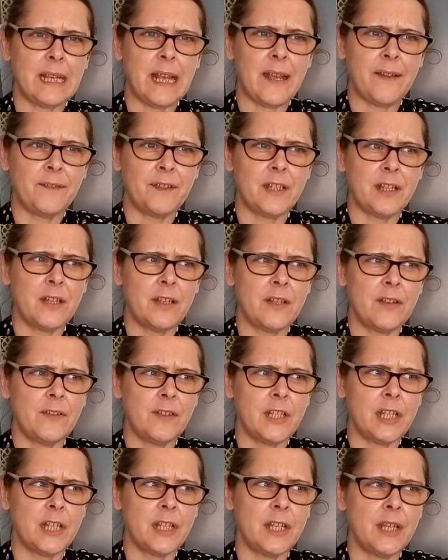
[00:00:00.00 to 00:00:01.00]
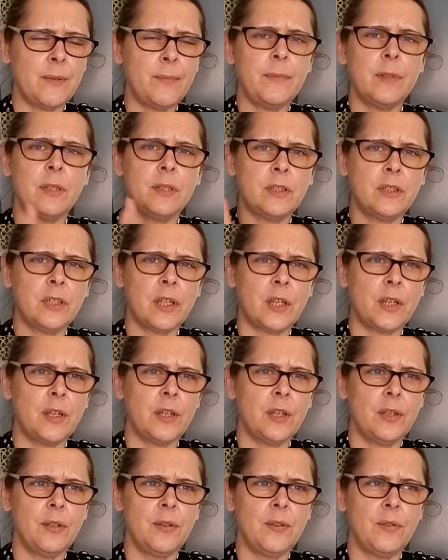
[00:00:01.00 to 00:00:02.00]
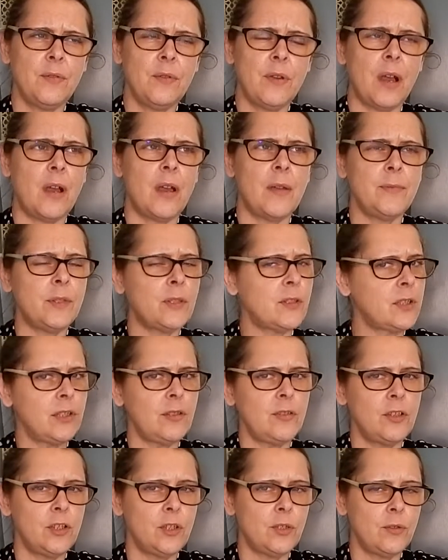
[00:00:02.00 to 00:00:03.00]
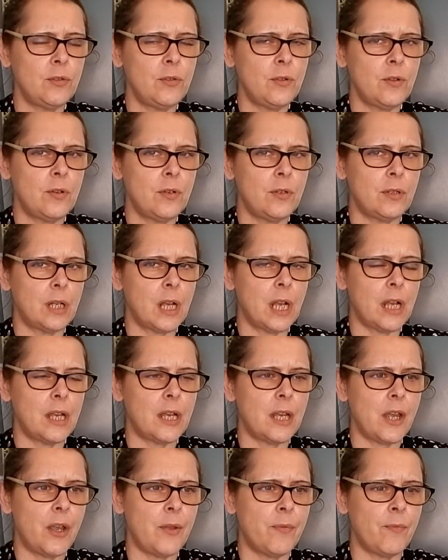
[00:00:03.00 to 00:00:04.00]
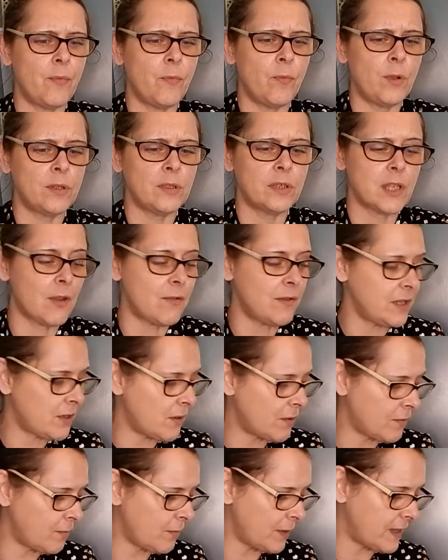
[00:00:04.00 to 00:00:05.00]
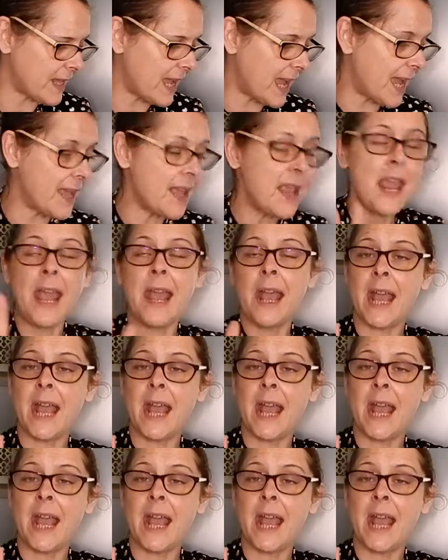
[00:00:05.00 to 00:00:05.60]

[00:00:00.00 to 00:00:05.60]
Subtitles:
after half term, so I'm not too sure what's going on with that.